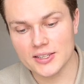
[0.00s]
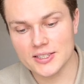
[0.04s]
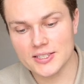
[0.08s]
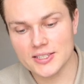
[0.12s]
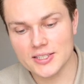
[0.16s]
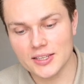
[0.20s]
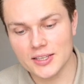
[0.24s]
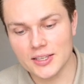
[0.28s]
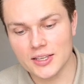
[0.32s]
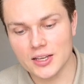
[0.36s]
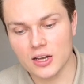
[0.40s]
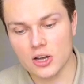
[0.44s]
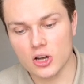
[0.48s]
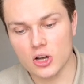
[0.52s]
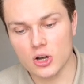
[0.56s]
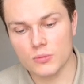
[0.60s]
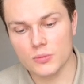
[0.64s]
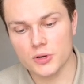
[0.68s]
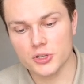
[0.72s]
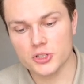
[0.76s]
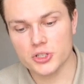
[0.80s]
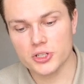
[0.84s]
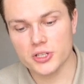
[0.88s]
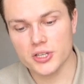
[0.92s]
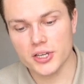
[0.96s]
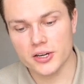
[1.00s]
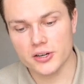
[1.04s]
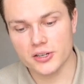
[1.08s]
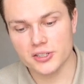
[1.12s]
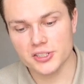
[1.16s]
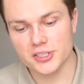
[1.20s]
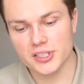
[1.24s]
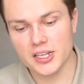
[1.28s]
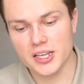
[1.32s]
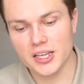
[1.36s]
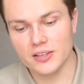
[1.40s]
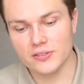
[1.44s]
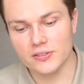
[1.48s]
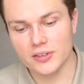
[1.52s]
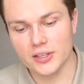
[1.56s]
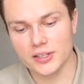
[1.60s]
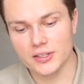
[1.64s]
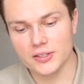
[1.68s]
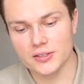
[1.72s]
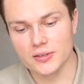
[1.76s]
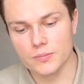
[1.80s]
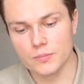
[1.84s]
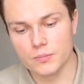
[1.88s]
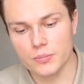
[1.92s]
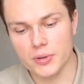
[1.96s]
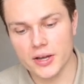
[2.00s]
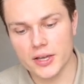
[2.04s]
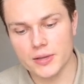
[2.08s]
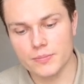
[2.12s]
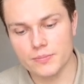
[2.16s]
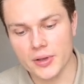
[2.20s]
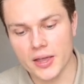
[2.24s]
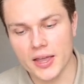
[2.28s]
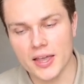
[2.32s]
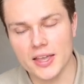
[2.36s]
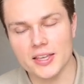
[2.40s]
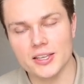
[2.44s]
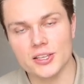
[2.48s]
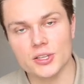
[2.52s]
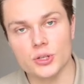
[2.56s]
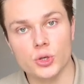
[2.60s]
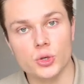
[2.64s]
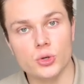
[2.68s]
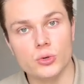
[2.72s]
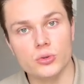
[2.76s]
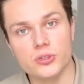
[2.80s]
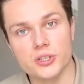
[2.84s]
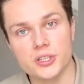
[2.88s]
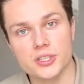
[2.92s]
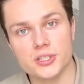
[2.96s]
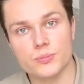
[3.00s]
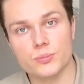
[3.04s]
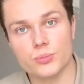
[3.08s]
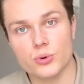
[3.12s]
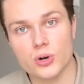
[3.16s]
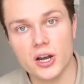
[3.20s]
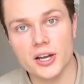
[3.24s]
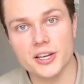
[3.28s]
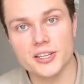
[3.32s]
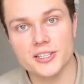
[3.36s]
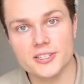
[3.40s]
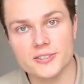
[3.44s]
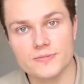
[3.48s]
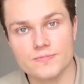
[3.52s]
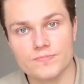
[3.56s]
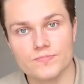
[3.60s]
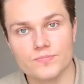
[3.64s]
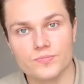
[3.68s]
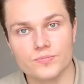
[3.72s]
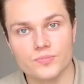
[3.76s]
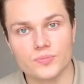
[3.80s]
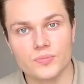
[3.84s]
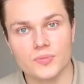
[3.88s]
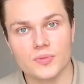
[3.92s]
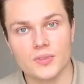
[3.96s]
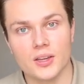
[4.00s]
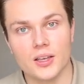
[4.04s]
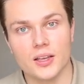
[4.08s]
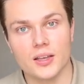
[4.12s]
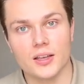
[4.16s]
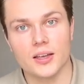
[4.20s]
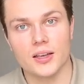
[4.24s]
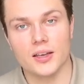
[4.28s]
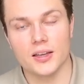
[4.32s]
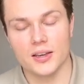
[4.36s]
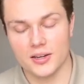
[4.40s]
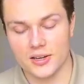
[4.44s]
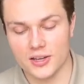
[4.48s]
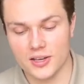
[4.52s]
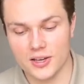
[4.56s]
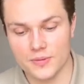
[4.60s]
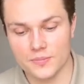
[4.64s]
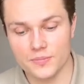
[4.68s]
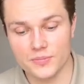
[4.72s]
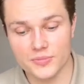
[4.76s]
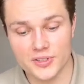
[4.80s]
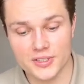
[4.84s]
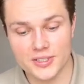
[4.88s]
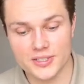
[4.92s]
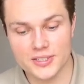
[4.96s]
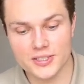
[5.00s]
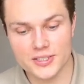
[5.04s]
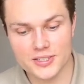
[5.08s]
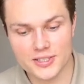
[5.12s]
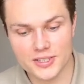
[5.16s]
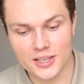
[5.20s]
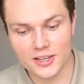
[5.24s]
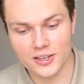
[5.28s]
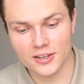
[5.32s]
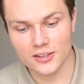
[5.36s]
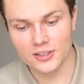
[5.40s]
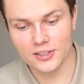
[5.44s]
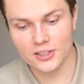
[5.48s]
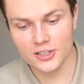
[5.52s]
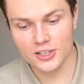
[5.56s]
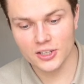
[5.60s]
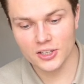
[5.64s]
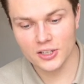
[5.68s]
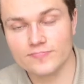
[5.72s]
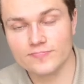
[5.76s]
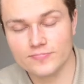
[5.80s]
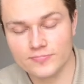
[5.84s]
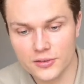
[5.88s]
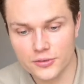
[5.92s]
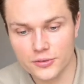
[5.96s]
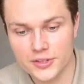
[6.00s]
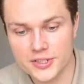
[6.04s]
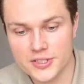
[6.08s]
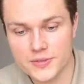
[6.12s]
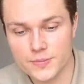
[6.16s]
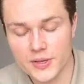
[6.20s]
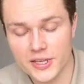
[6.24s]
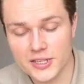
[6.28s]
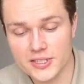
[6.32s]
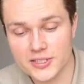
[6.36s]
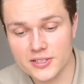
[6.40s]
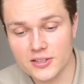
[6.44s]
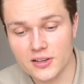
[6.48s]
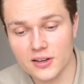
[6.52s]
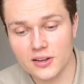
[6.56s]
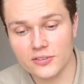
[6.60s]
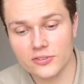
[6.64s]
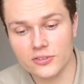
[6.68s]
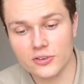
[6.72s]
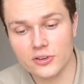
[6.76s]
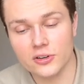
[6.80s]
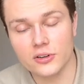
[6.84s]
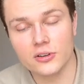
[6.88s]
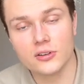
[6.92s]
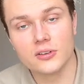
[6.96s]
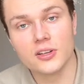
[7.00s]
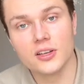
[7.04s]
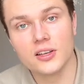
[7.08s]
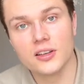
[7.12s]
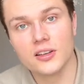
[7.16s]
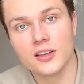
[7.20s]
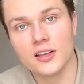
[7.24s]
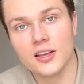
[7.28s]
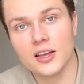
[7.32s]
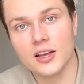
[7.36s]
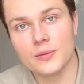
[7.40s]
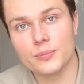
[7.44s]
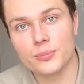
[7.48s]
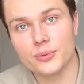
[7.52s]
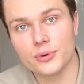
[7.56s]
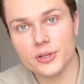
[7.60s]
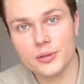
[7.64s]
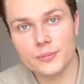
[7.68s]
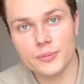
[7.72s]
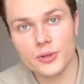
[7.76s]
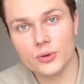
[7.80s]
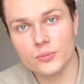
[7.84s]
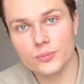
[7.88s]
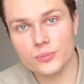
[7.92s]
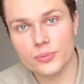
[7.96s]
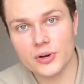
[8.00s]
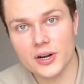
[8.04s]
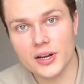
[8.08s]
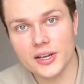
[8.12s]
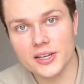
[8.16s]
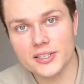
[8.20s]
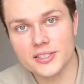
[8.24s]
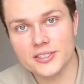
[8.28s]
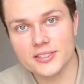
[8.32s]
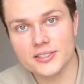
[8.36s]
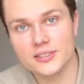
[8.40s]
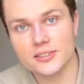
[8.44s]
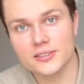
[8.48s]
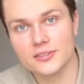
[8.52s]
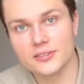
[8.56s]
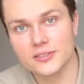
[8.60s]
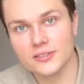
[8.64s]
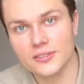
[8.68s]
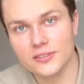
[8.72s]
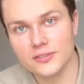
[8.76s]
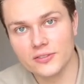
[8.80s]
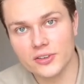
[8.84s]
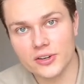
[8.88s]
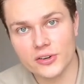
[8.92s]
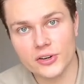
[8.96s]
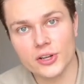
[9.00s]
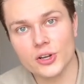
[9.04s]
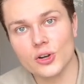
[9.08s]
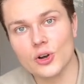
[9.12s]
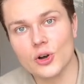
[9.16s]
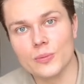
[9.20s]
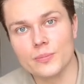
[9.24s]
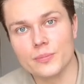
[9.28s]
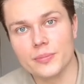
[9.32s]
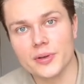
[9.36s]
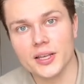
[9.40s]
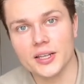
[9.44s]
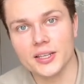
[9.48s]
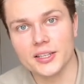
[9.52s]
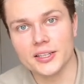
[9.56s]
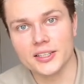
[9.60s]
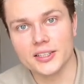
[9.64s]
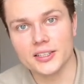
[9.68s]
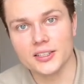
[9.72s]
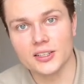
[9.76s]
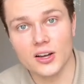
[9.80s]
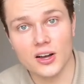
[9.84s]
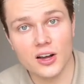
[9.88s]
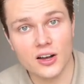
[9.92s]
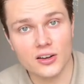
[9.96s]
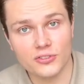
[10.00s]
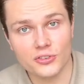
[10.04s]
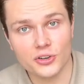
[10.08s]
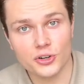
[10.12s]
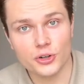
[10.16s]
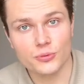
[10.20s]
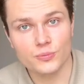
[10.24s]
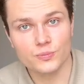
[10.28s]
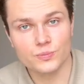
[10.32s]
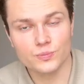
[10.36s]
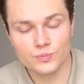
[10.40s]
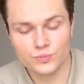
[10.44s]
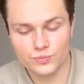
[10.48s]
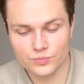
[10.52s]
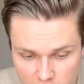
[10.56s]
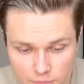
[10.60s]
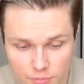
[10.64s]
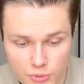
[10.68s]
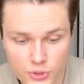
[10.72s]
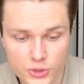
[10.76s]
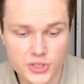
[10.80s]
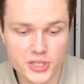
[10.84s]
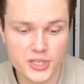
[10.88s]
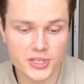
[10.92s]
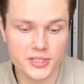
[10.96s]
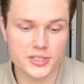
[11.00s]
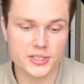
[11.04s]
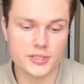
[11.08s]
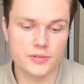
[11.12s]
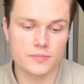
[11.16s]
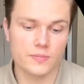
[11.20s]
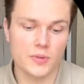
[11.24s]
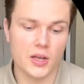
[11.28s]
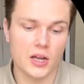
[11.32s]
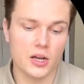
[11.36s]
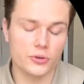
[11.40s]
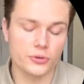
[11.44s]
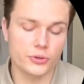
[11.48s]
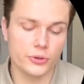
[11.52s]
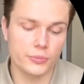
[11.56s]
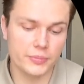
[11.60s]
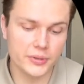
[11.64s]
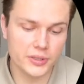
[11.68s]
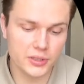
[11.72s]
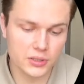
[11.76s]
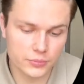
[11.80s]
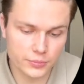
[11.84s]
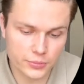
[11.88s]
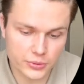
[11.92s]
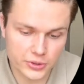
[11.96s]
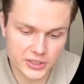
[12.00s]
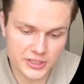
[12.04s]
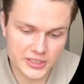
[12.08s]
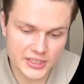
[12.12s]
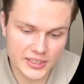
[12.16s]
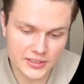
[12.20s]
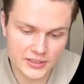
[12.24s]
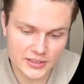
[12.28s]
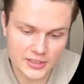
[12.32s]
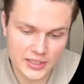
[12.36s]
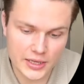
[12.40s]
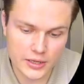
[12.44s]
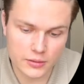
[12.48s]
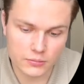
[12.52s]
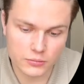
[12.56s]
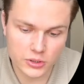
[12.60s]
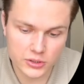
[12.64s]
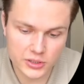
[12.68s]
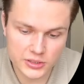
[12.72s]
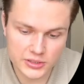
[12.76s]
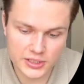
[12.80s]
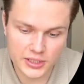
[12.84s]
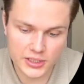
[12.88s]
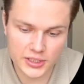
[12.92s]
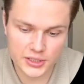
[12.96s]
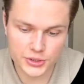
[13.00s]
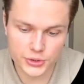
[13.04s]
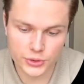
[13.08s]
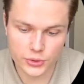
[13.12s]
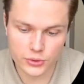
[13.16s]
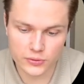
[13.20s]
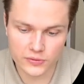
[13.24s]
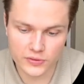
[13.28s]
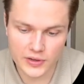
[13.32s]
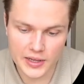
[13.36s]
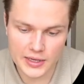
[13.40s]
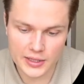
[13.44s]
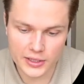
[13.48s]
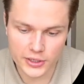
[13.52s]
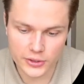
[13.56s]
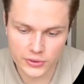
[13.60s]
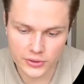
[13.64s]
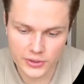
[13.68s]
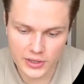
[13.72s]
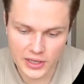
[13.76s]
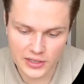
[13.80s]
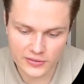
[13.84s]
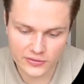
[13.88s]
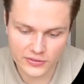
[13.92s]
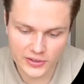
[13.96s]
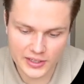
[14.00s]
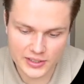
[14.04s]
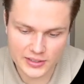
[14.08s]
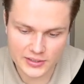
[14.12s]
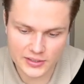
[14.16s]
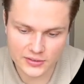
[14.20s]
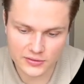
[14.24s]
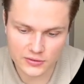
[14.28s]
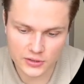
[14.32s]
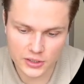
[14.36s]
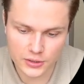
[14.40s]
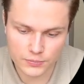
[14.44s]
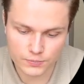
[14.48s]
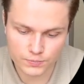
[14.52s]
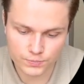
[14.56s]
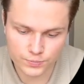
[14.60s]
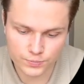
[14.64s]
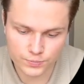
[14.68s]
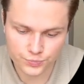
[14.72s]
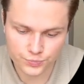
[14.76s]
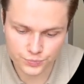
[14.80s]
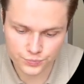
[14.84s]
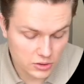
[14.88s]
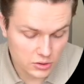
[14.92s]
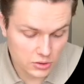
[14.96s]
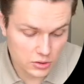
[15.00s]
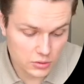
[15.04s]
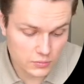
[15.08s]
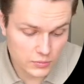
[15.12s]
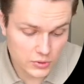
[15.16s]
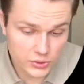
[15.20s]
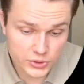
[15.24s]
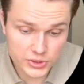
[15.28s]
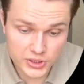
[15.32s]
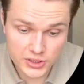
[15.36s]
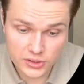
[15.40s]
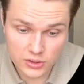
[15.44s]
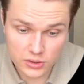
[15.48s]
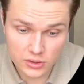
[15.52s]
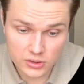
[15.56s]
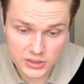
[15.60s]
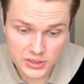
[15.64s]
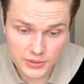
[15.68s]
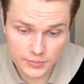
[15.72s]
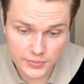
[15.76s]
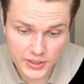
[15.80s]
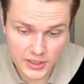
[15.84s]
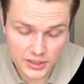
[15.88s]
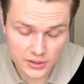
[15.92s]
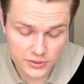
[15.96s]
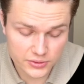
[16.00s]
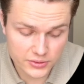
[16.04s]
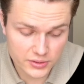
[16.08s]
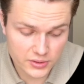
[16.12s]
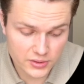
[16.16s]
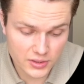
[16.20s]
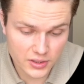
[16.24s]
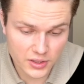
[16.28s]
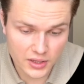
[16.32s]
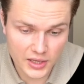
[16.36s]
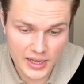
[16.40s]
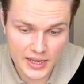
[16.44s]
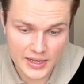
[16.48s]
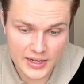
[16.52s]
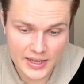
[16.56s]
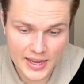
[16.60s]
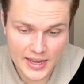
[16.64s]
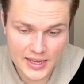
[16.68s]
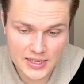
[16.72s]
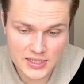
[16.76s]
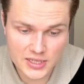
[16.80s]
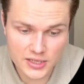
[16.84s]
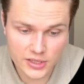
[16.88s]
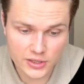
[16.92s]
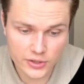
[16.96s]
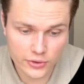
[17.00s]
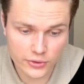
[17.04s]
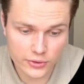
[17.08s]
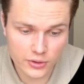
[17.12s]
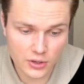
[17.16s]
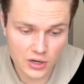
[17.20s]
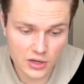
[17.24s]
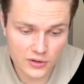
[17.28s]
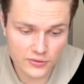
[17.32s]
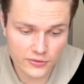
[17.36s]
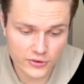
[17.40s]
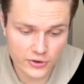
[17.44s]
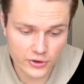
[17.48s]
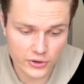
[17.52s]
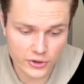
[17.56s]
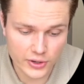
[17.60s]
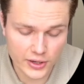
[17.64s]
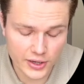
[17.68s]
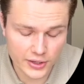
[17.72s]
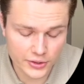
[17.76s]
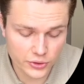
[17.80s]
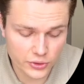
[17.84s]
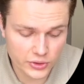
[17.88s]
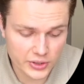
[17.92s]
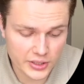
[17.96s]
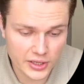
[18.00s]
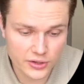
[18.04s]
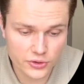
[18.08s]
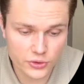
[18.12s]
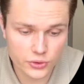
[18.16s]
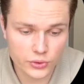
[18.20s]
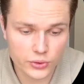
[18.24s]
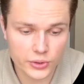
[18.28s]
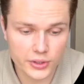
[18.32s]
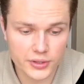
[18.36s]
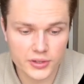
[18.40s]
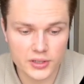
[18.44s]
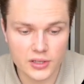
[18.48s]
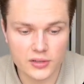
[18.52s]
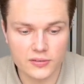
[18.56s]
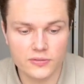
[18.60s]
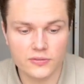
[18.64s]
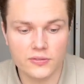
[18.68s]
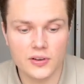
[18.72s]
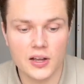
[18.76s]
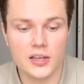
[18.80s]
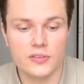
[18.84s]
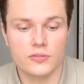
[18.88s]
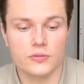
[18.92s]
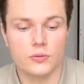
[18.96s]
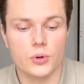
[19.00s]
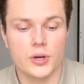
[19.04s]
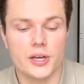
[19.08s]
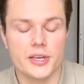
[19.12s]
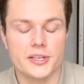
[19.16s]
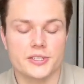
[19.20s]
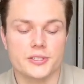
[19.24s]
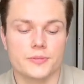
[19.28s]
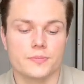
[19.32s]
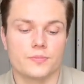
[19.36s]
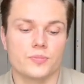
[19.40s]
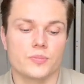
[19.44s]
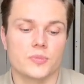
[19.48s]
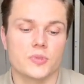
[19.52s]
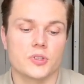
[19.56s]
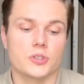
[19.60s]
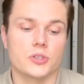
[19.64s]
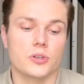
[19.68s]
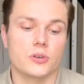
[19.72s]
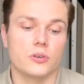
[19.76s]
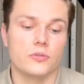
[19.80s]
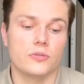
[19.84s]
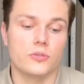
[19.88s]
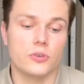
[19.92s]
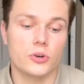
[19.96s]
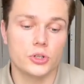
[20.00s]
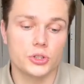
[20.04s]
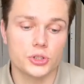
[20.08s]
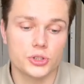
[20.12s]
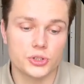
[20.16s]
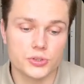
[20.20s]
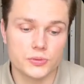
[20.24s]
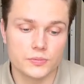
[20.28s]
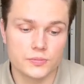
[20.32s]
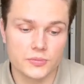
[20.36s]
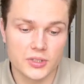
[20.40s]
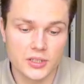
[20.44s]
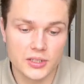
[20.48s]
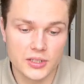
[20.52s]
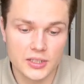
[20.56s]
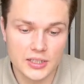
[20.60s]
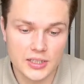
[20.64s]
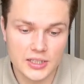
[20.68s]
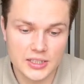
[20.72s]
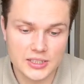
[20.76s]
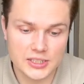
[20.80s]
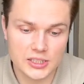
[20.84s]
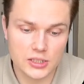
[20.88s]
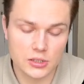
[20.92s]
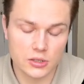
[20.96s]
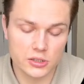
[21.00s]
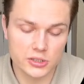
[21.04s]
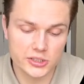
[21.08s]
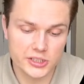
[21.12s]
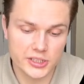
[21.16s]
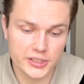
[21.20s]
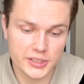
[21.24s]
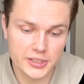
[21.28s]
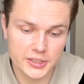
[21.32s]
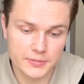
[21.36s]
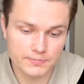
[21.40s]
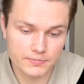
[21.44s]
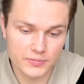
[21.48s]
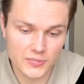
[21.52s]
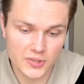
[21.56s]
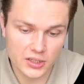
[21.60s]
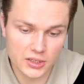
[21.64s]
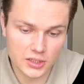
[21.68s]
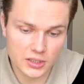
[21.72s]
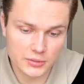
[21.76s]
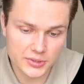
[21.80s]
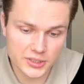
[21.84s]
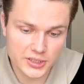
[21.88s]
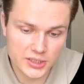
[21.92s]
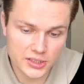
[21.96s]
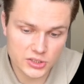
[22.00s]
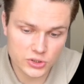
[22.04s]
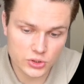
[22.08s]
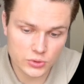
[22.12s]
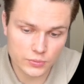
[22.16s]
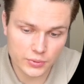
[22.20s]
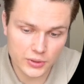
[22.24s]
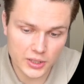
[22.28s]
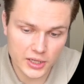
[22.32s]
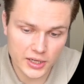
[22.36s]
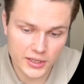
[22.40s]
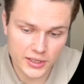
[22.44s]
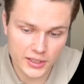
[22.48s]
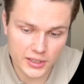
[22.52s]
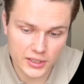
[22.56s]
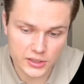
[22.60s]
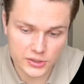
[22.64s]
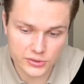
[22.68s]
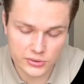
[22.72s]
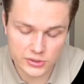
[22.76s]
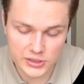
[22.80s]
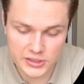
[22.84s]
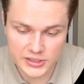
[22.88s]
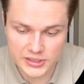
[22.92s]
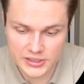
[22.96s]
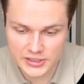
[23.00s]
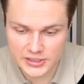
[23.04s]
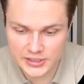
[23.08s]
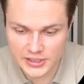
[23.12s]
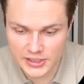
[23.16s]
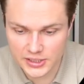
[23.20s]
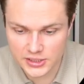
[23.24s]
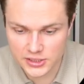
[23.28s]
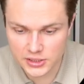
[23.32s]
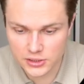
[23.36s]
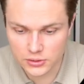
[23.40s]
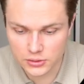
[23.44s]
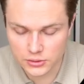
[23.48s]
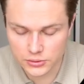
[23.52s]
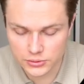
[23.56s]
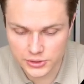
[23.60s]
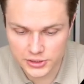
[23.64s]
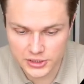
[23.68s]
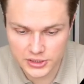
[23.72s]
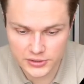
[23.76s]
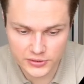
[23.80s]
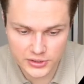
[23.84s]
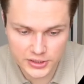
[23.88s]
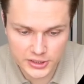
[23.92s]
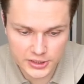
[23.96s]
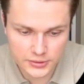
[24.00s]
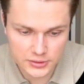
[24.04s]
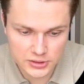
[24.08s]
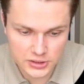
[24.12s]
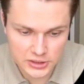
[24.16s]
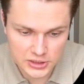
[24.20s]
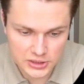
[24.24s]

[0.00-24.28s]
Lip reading: see how much they are saving by paying you this price. And this makes the offer a premium priced, very compelling offer. Number 6, how to build, present and monetize your value effectively. Hormozi talks about enhancing your offer, and you can do it in 5 ways. So first, scarcity, limited supply increases exclusivity,